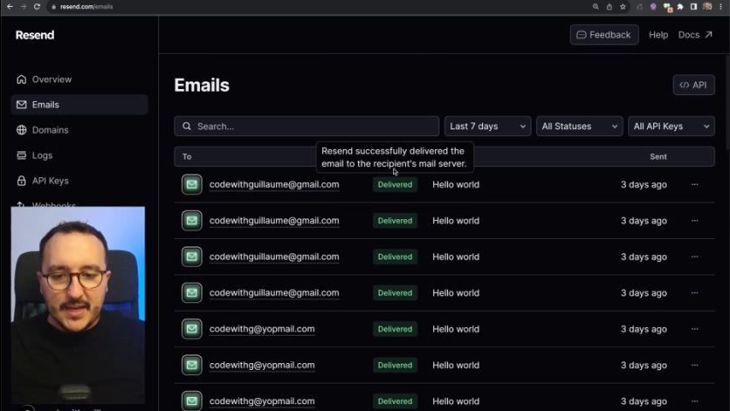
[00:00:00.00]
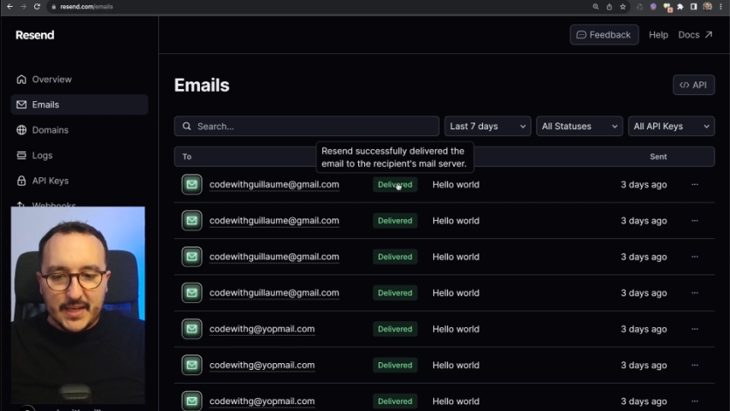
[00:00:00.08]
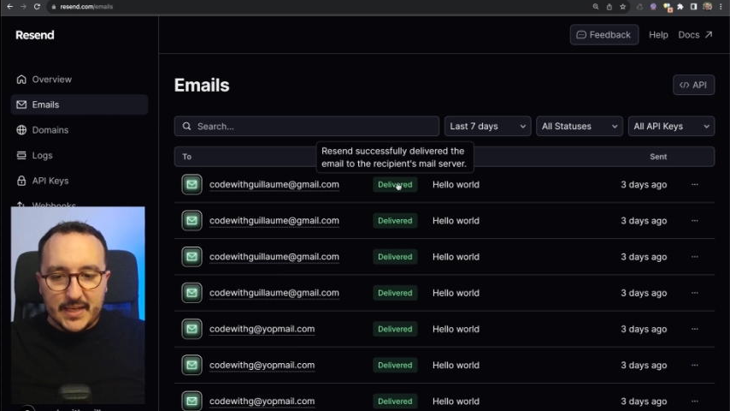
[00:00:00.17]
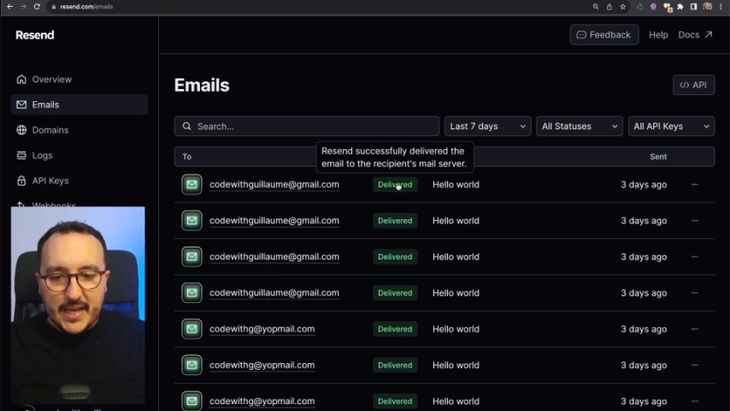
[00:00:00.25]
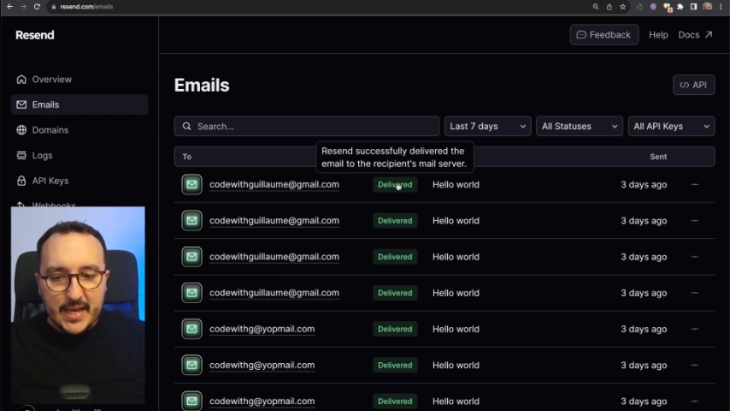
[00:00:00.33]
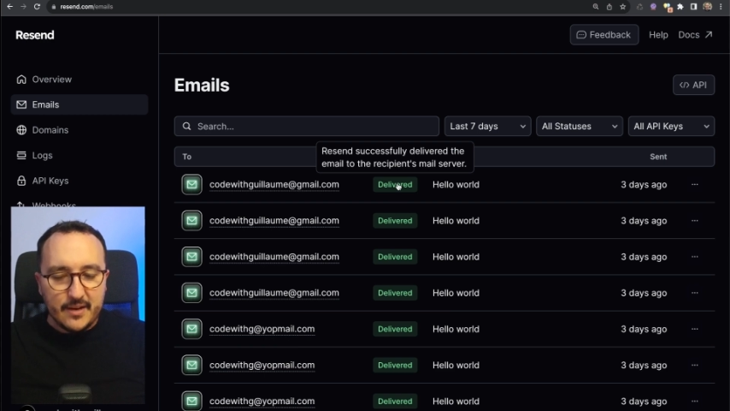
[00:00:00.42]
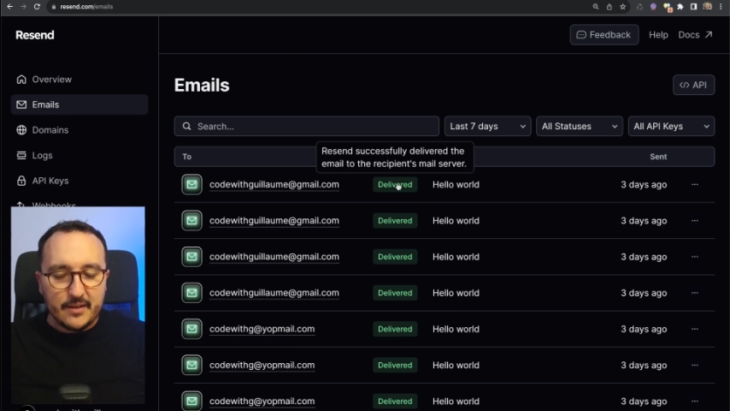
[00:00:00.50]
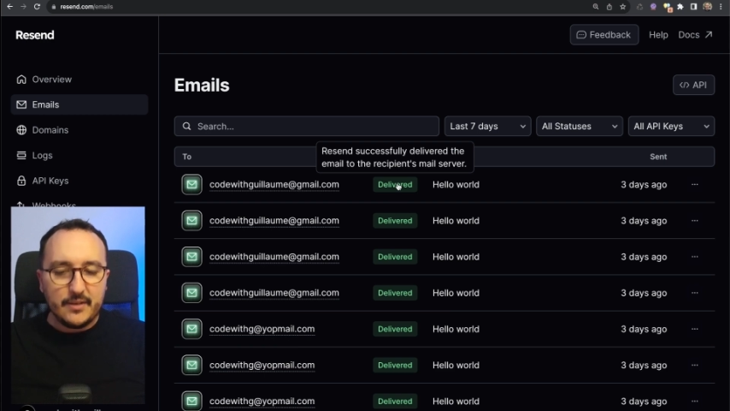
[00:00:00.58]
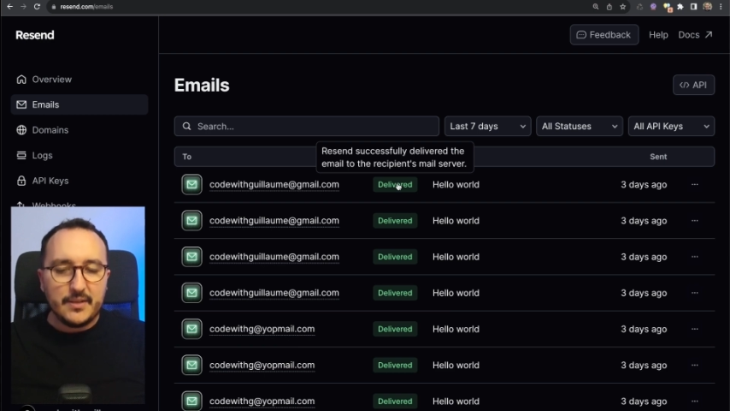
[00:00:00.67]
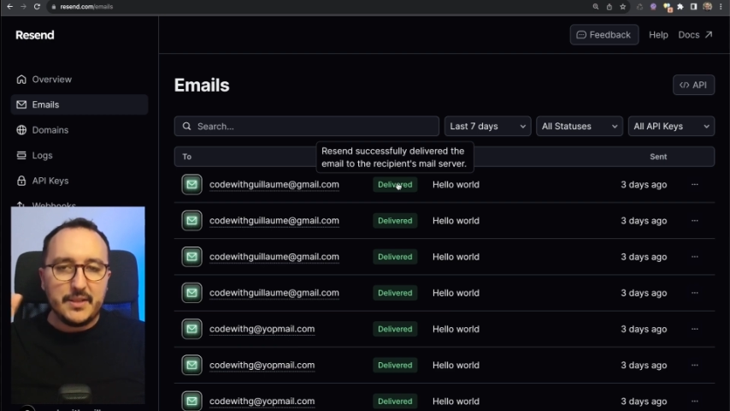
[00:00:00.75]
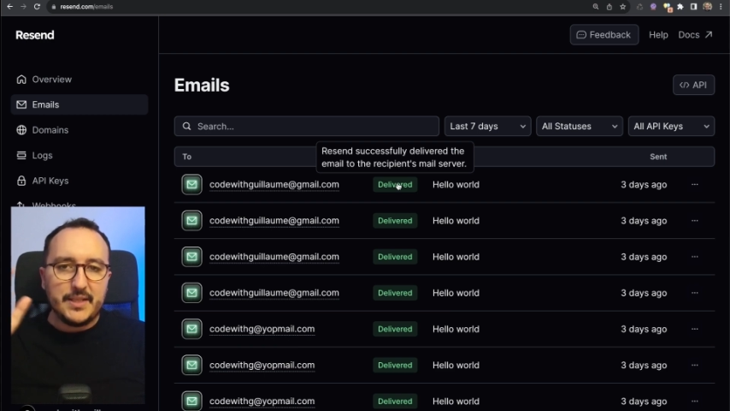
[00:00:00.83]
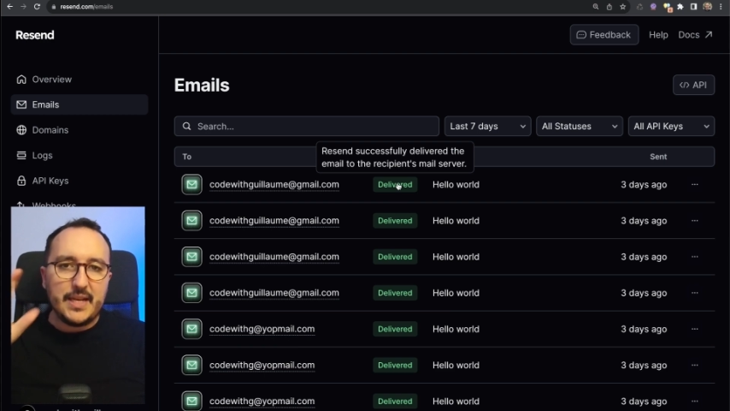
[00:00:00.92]

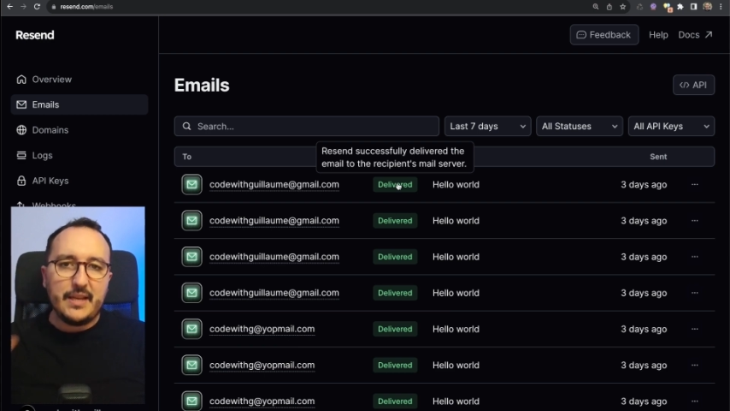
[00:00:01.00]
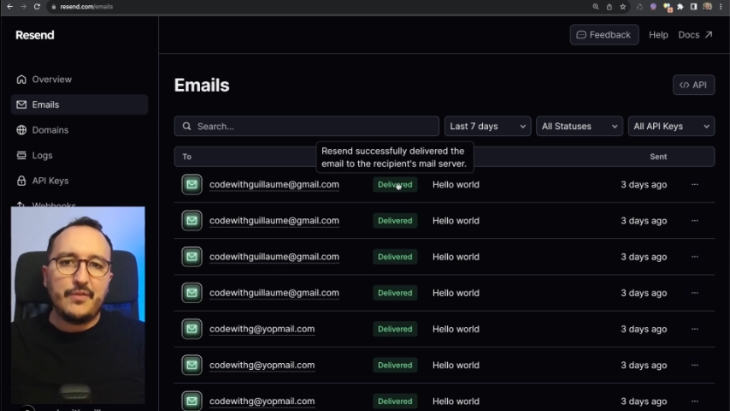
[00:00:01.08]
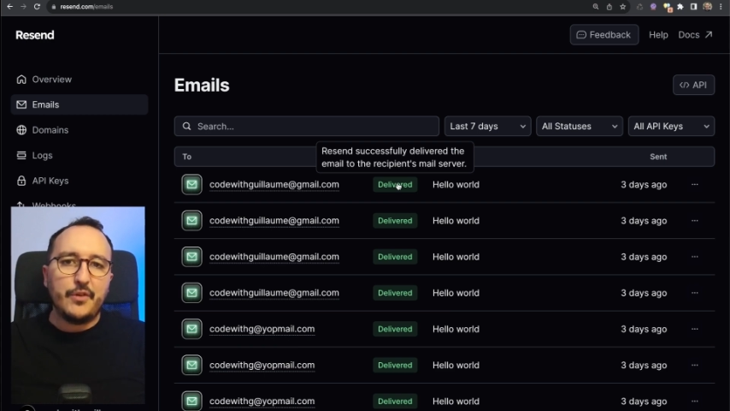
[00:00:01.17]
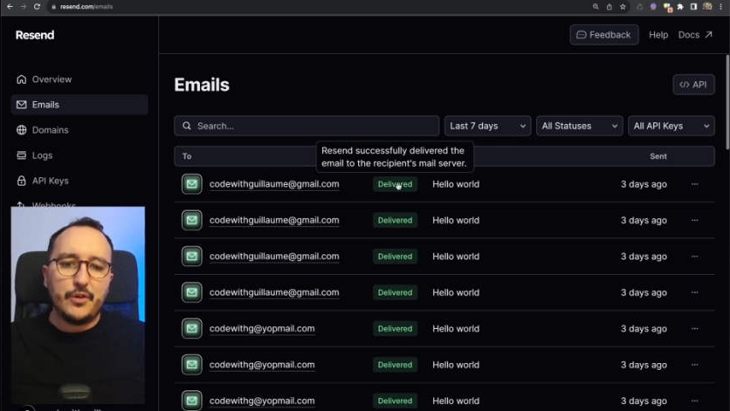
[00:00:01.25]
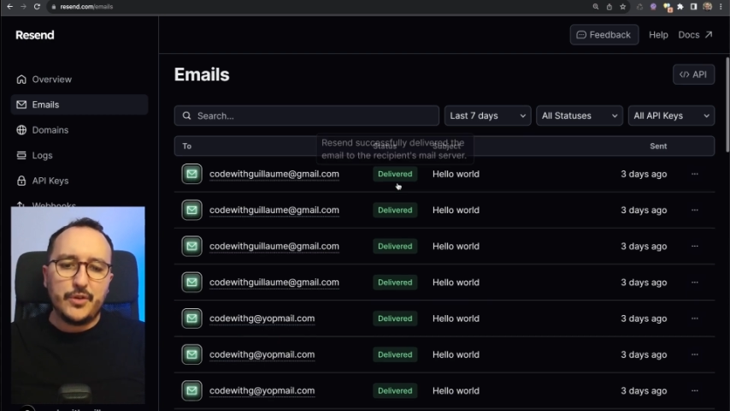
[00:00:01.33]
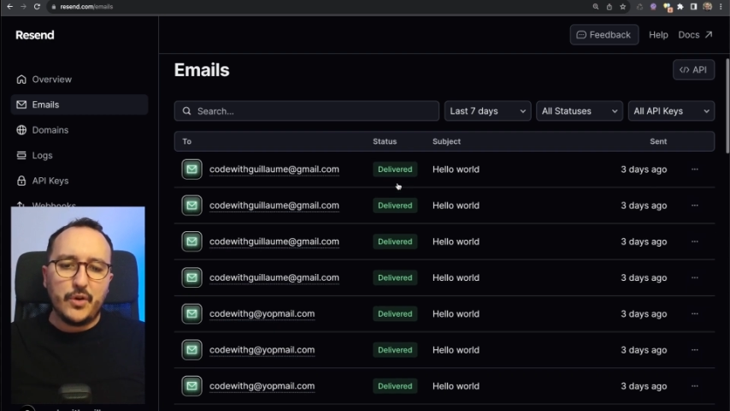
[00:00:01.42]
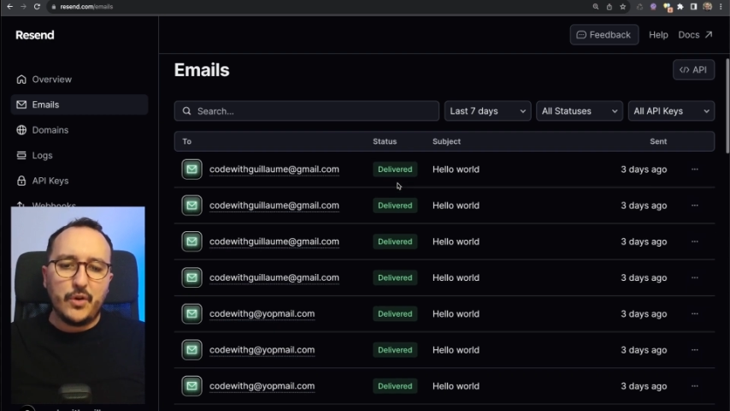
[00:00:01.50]
Here, delivered